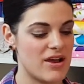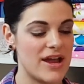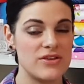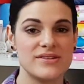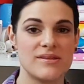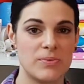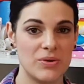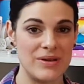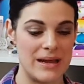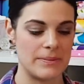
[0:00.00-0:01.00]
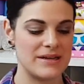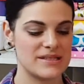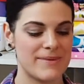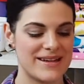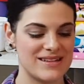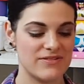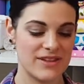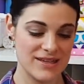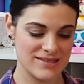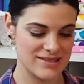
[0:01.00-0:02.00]
I use the Pure Nappiness pattern for
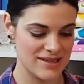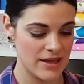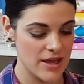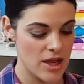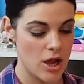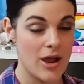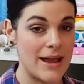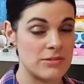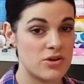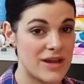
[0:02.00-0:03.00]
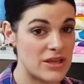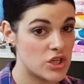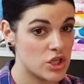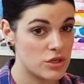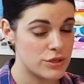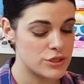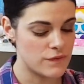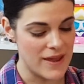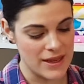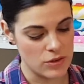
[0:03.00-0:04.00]
this. I'm not a huge
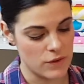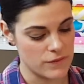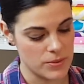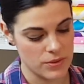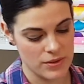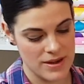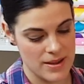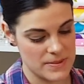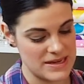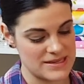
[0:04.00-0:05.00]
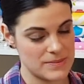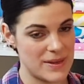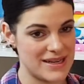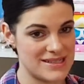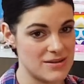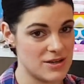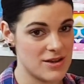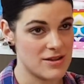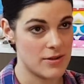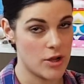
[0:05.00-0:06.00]
fan of the Pure Nappiness pattern,
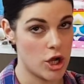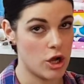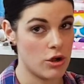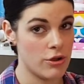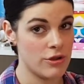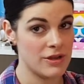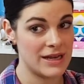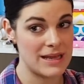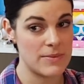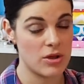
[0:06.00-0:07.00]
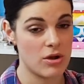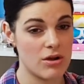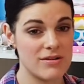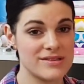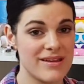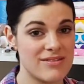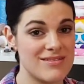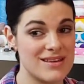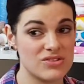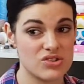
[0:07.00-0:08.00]
only because I
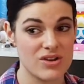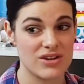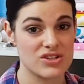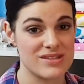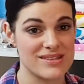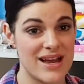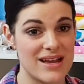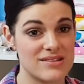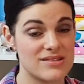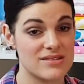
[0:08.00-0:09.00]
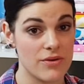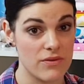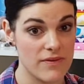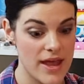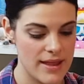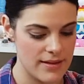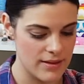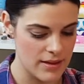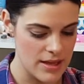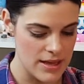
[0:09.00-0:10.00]
think the instructions are so vague.